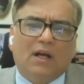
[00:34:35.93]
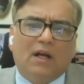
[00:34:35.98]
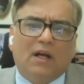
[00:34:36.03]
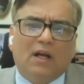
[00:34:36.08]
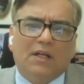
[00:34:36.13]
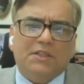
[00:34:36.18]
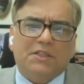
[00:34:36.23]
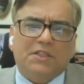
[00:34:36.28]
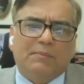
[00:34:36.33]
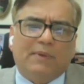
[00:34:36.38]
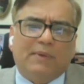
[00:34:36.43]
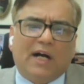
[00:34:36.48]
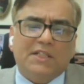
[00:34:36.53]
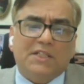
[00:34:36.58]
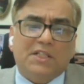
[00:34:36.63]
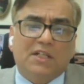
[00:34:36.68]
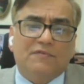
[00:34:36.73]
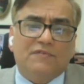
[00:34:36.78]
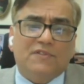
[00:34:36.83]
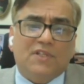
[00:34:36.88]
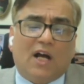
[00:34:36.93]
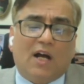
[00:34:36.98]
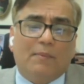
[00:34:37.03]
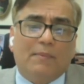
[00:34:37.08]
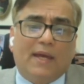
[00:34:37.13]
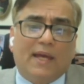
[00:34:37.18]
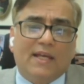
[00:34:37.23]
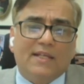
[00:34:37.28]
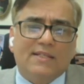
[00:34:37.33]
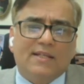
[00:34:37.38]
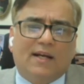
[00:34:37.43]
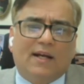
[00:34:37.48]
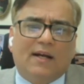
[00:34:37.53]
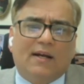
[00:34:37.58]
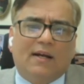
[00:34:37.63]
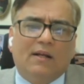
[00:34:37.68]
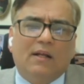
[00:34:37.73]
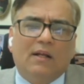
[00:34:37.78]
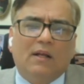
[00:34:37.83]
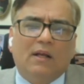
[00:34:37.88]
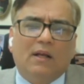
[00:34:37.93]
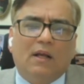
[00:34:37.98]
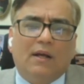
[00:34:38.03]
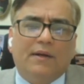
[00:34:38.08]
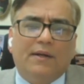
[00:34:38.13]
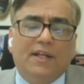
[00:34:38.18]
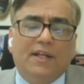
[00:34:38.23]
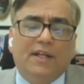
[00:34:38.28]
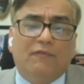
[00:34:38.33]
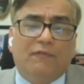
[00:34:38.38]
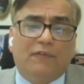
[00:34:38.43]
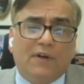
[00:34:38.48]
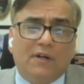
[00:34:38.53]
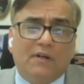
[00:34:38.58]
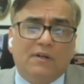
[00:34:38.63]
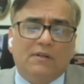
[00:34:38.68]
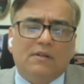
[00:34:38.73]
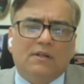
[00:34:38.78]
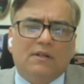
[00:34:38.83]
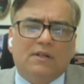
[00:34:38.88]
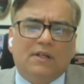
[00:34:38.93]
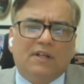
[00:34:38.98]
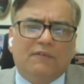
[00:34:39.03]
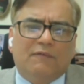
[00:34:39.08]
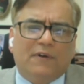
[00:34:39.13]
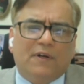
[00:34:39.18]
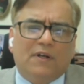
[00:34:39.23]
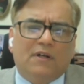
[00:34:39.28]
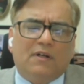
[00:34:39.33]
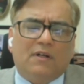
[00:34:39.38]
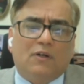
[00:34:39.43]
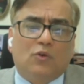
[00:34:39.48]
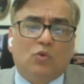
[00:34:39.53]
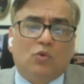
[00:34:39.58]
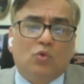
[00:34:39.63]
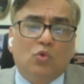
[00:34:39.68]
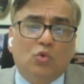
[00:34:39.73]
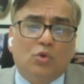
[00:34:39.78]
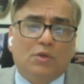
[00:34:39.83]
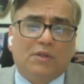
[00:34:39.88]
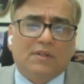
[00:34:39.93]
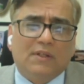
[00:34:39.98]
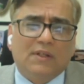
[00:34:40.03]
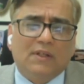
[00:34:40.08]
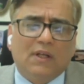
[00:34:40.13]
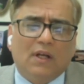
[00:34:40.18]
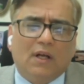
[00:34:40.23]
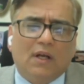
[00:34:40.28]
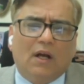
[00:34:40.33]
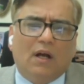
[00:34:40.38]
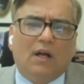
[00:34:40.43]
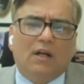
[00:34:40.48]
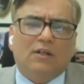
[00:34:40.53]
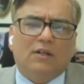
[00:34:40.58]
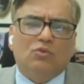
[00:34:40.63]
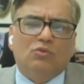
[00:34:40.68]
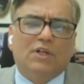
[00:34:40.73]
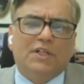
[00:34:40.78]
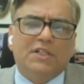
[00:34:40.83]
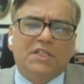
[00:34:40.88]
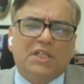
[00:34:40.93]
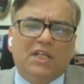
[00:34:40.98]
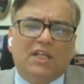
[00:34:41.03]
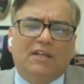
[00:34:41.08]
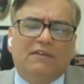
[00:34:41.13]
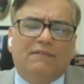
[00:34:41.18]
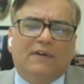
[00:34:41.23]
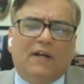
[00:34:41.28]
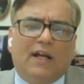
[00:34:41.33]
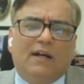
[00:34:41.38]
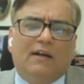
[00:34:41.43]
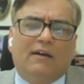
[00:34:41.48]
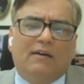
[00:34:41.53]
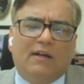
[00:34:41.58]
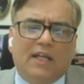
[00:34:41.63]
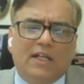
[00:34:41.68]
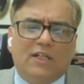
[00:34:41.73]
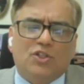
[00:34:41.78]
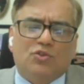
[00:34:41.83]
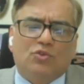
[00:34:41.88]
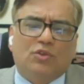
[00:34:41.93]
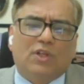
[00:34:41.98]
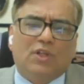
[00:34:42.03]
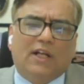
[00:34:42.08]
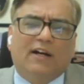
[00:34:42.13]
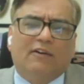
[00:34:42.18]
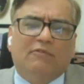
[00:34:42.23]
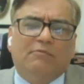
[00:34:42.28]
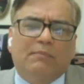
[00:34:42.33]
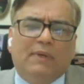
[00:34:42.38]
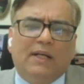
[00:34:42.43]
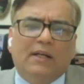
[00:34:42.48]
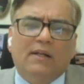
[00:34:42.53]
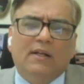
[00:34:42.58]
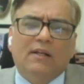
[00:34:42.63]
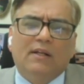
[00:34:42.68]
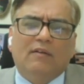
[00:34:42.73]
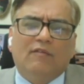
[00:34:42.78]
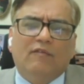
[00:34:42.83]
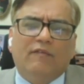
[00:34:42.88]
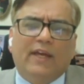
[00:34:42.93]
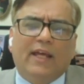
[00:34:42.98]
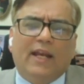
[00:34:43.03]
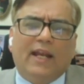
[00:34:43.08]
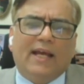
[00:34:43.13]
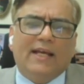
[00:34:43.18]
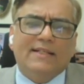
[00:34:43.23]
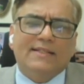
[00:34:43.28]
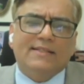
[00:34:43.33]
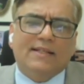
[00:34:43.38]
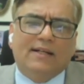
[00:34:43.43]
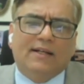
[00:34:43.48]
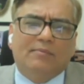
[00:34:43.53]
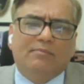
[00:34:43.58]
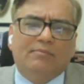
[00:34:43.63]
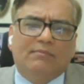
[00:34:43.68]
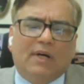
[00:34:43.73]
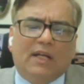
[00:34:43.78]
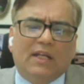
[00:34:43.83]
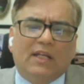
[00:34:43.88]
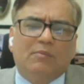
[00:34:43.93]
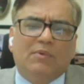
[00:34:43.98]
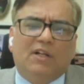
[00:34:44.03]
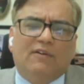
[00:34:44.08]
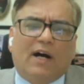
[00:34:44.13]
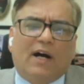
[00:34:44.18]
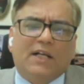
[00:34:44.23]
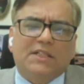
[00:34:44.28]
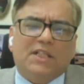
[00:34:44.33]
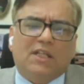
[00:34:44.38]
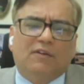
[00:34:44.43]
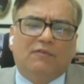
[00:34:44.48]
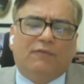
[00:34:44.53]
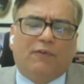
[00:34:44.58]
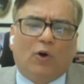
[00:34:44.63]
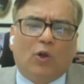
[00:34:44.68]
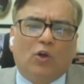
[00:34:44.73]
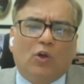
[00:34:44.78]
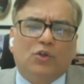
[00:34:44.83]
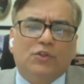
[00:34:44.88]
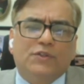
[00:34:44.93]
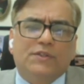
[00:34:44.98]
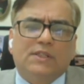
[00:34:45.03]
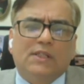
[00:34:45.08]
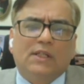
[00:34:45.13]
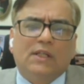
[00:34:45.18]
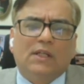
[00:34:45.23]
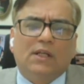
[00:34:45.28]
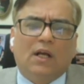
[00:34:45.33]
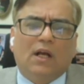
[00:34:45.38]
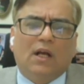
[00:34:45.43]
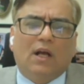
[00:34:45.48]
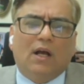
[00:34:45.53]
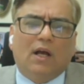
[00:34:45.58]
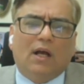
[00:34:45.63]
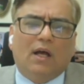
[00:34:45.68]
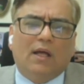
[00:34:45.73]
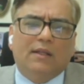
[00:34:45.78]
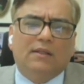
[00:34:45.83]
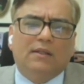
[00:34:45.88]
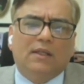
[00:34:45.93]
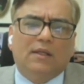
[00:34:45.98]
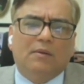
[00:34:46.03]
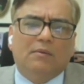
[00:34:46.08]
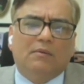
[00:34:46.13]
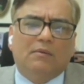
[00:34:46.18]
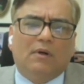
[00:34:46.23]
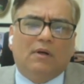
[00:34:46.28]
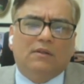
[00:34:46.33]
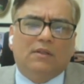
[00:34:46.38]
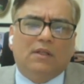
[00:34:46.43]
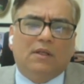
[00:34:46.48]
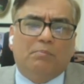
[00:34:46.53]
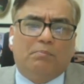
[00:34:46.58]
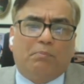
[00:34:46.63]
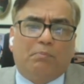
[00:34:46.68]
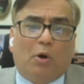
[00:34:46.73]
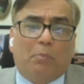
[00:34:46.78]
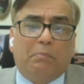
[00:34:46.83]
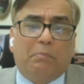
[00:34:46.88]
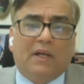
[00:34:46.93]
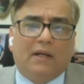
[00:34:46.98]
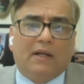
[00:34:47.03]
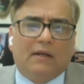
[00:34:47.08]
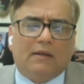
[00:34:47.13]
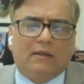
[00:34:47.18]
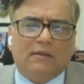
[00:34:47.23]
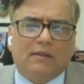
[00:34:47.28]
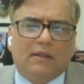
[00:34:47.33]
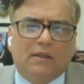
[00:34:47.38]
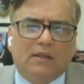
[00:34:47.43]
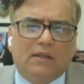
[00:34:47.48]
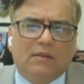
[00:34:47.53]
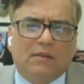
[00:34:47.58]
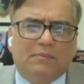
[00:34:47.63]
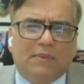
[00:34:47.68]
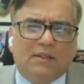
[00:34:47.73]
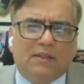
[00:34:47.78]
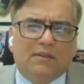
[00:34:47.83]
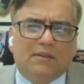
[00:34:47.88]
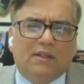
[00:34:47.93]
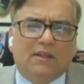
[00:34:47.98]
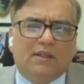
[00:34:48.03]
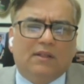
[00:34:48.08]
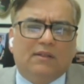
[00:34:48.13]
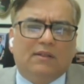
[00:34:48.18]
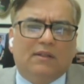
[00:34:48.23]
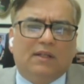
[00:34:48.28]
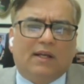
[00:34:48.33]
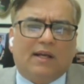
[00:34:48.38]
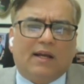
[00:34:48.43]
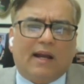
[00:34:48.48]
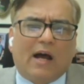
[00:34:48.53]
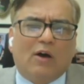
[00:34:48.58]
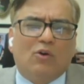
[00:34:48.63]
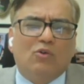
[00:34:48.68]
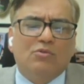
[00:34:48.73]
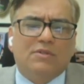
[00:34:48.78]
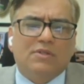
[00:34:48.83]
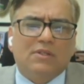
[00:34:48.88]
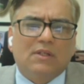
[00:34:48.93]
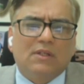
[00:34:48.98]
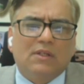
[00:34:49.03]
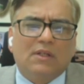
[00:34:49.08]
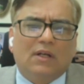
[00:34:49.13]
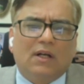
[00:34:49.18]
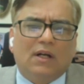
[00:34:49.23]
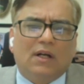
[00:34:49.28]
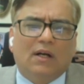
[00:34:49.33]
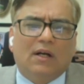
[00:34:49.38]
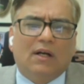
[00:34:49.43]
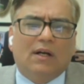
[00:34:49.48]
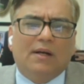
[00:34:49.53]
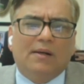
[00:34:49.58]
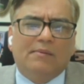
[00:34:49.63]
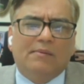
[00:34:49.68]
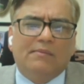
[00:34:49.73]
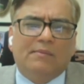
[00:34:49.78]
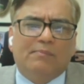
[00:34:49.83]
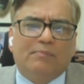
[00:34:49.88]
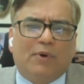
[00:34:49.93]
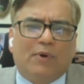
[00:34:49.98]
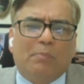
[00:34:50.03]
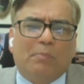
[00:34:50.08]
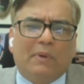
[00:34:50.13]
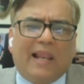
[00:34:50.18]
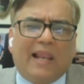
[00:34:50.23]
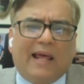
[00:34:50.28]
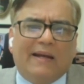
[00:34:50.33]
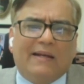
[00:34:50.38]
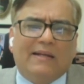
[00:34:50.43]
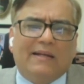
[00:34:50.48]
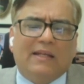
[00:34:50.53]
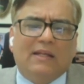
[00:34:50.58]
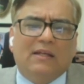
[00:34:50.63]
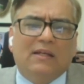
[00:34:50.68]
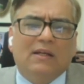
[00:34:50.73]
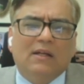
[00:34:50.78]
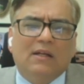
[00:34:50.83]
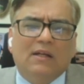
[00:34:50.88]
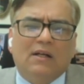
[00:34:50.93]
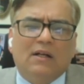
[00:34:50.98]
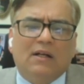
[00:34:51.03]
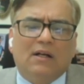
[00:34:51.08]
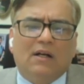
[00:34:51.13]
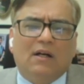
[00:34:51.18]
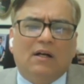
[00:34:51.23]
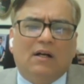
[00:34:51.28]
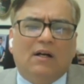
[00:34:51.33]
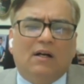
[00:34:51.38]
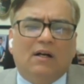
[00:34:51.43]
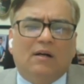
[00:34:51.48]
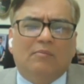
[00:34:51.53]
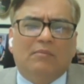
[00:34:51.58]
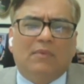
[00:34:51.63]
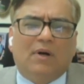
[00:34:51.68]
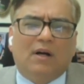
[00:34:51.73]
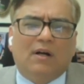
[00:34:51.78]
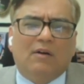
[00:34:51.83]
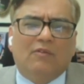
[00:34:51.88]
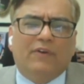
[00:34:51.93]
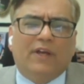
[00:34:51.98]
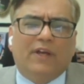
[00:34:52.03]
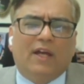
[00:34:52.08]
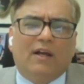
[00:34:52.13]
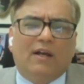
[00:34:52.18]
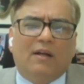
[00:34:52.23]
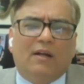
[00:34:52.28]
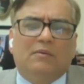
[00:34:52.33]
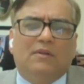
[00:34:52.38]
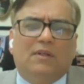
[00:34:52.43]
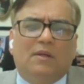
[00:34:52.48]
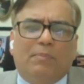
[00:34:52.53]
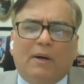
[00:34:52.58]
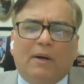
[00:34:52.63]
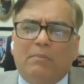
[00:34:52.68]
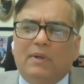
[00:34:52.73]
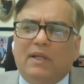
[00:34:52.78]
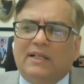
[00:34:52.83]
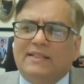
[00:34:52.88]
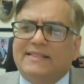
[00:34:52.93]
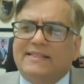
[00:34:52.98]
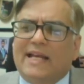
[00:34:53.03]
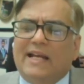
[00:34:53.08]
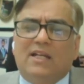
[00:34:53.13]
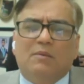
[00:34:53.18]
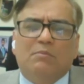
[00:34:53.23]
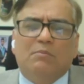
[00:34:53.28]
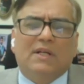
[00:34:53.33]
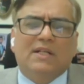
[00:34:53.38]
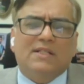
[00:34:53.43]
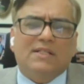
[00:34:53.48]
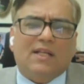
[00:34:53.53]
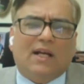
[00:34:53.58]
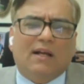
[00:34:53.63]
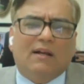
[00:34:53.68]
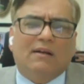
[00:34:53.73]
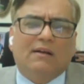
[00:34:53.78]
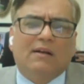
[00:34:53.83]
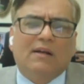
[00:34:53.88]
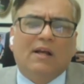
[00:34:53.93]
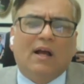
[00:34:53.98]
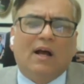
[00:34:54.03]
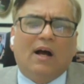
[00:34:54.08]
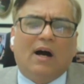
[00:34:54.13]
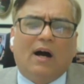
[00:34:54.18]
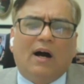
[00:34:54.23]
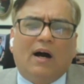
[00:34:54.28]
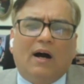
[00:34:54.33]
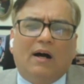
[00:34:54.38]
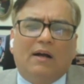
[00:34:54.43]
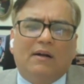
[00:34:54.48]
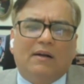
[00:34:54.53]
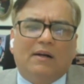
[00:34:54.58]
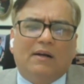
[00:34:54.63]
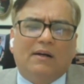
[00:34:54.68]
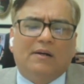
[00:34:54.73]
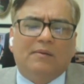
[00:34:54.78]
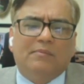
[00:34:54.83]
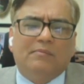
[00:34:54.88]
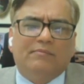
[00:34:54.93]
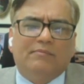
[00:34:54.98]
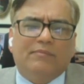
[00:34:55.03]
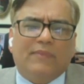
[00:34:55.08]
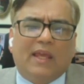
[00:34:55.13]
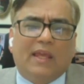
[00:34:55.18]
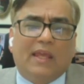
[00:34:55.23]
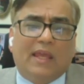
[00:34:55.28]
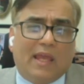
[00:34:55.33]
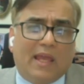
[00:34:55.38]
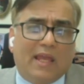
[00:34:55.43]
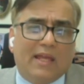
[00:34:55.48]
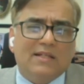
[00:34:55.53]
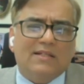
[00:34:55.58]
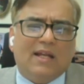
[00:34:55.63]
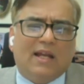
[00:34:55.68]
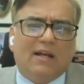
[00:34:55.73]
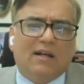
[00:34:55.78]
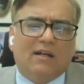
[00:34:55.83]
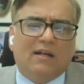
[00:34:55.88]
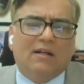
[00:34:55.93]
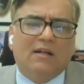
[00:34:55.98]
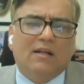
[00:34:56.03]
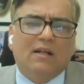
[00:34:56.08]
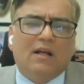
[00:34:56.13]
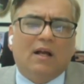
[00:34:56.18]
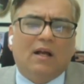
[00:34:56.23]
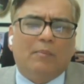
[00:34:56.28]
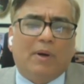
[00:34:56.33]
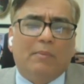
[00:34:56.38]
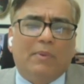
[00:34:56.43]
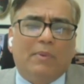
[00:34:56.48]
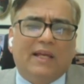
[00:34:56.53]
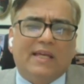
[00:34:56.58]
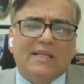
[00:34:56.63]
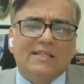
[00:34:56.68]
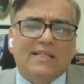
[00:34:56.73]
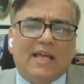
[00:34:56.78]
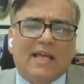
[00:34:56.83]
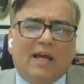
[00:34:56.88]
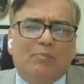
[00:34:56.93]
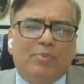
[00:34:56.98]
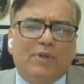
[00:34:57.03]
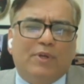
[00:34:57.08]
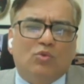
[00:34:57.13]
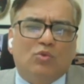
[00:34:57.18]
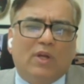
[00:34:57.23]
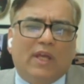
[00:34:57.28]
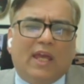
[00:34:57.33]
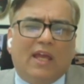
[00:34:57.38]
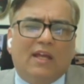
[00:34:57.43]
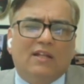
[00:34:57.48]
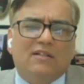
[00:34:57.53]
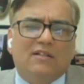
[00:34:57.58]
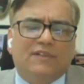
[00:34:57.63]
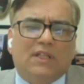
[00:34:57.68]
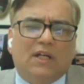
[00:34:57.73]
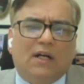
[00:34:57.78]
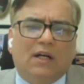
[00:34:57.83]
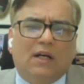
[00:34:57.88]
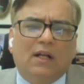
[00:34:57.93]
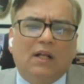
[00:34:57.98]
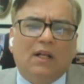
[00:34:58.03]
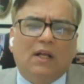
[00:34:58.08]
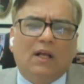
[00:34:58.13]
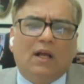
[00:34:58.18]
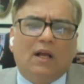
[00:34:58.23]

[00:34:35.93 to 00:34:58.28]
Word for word: Uh, Shehbaz Sharif Saab has a different different route uh, to achieve and reach to the government, whereas uh, Maryam Nawaz Sharif follows uh, the the popular the the the crowd um, popularity um, uh, where the public sentiments are are um, engaged and public is happy to engage with her.